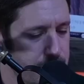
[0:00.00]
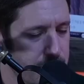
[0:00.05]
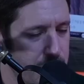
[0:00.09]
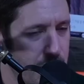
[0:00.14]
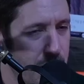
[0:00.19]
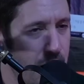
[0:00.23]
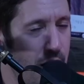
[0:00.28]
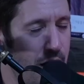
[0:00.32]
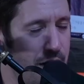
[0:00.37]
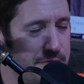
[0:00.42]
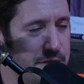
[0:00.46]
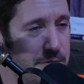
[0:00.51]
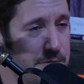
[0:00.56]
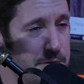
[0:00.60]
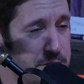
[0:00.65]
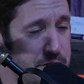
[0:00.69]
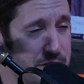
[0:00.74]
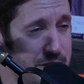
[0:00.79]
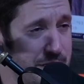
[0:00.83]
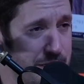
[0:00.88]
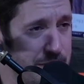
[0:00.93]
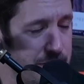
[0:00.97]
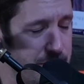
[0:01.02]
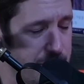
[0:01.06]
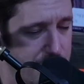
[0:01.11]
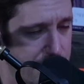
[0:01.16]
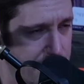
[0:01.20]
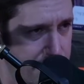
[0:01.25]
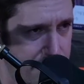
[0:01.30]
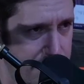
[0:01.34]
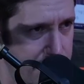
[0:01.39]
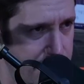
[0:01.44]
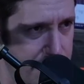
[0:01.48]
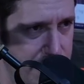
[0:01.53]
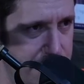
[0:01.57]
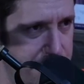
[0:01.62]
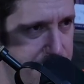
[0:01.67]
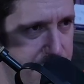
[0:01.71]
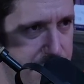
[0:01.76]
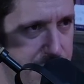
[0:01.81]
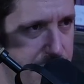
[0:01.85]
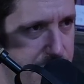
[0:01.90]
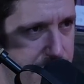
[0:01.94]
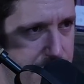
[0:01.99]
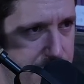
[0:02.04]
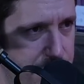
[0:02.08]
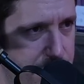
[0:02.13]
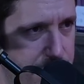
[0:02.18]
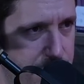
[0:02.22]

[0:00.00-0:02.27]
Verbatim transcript: Oh, I've never seen even the...